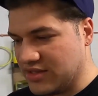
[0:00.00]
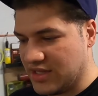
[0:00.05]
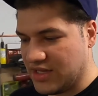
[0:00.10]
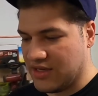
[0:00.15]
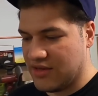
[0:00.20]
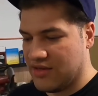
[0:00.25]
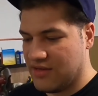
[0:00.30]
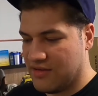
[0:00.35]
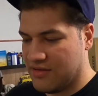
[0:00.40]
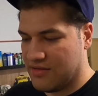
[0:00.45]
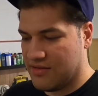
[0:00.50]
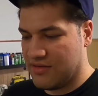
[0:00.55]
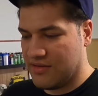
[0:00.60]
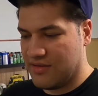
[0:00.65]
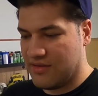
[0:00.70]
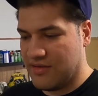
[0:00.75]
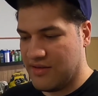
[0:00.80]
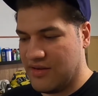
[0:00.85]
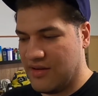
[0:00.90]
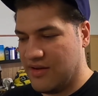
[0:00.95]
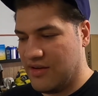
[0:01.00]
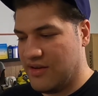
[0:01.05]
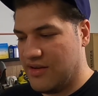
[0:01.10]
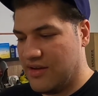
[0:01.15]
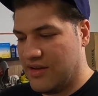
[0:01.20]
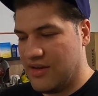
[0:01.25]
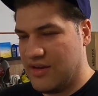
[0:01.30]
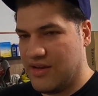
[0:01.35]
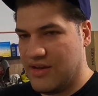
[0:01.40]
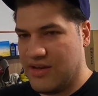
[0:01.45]
like,
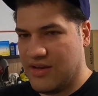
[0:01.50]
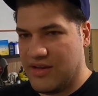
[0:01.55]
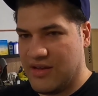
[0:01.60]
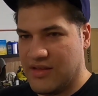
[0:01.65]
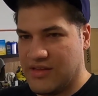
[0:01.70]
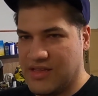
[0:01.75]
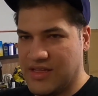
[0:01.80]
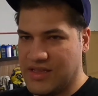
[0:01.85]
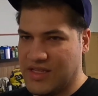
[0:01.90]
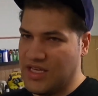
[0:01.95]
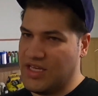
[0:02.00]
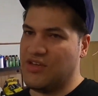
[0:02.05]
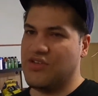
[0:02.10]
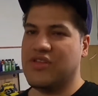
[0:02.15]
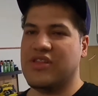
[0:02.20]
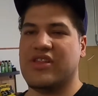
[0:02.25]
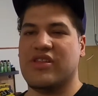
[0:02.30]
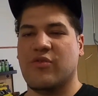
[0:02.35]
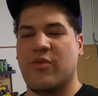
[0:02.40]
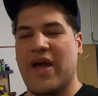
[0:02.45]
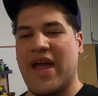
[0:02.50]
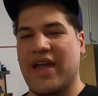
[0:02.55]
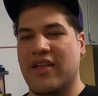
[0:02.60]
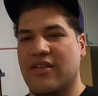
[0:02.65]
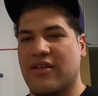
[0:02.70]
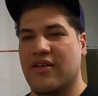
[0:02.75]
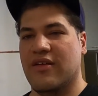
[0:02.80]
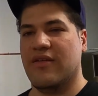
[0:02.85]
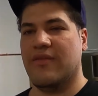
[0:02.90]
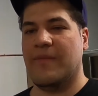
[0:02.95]
since he uses a
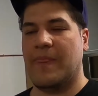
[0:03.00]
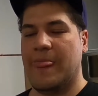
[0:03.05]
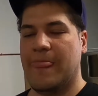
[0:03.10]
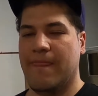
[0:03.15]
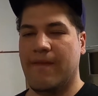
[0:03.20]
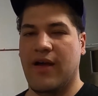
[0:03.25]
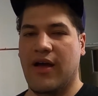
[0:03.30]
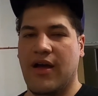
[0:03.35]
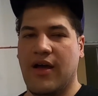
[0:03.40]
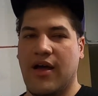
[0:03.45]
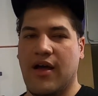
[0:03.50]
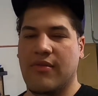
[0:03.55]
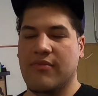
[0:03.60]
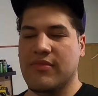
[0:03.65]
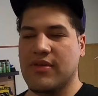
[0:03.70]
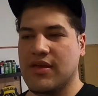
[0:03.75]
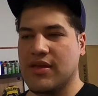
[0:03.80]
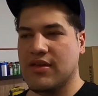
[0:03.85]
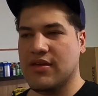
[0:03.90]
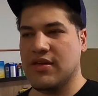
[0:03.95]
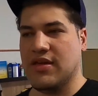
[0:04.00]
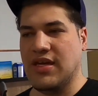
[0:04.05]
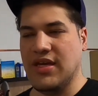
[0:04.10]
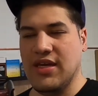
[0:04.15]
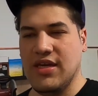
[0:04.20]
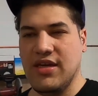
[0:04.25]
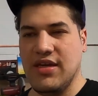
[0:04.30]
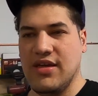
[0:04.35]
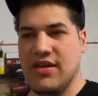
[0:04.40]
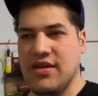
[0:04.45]
Wagner,
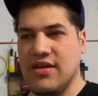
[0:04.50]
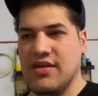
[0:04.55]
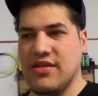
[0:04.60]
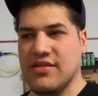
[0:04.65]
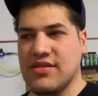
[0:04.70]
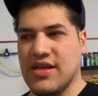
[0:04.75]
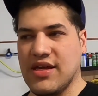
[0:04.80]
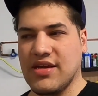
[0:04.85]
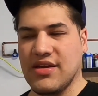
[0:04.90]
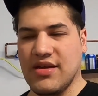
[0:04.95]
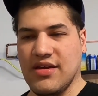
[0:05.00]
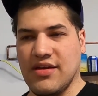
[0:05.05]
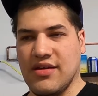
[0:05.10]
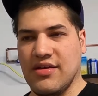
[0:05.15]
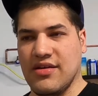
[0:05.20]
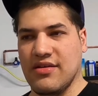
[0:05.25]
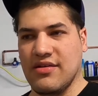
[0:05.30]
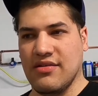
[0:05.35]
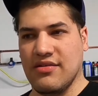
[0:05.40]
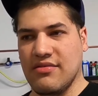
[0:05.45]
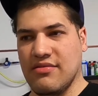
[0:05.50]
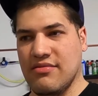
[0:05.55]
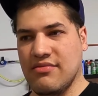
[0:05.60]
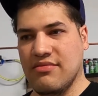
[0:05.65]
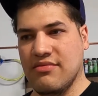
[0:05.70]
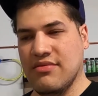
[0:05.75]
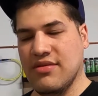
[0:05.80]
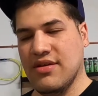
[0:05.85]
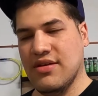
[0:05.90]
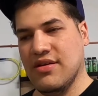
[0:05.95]
he's like a
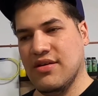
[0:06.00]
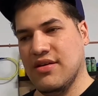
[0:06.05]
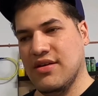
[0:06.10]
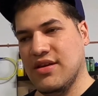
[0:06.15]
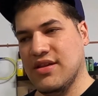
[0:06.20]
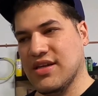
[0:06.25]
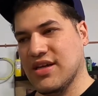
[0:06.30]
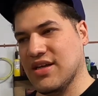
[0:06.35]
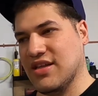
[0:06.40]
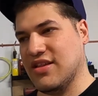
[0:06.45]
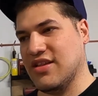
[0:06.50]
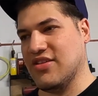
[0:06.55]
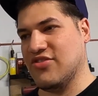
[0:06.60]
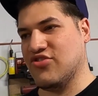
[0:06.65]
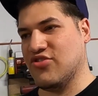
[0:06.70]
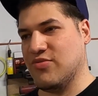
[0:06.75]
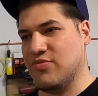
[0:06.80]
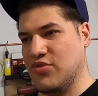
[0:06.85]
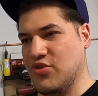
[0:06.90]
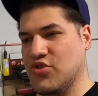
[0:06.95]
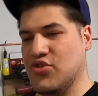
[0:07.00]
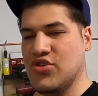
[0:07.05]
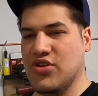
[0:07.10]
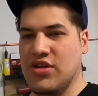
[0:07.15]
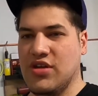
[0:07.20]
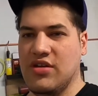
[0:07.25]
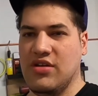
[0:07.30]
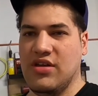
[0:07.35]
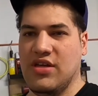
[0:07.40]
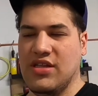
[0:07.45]

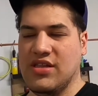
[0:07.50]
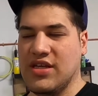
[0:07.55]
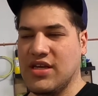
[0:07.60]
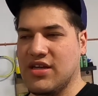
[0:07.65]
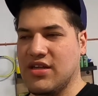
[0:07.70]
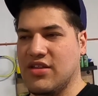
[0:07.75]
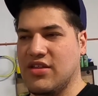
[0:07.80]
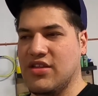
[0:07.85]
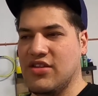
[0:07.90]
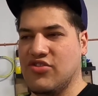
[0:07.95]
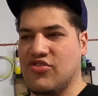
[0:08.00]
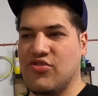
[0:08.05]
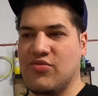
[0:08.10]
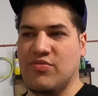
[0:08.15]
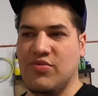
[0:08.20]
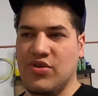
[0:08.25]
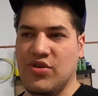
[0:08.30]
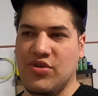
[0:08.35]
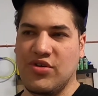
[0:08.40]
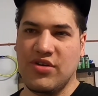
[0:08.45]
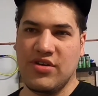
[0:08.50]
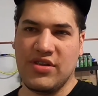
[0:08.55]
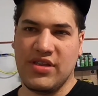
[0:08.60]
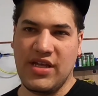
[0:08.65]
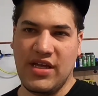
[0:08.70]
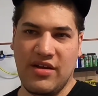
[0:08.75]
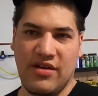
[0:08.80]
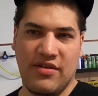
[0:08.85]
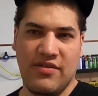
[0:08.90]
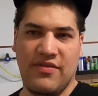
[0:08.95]
distributor
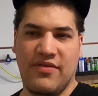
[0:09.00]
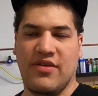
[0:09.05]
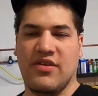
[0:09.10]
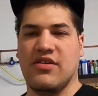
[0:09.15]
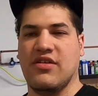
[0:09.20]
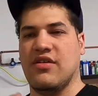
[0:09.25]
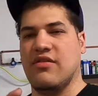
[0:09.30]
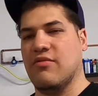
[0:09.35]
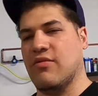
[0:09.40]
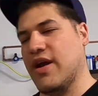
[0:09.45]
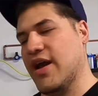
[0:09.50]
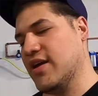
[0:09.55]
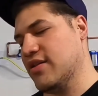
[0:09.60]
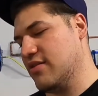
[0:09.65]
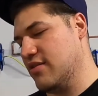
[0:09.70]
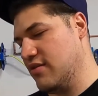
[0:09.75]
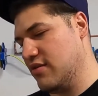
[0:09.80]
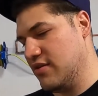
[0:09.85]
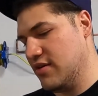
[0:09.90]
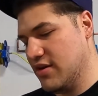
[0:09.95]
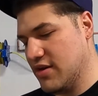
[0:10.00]
center for Wagner.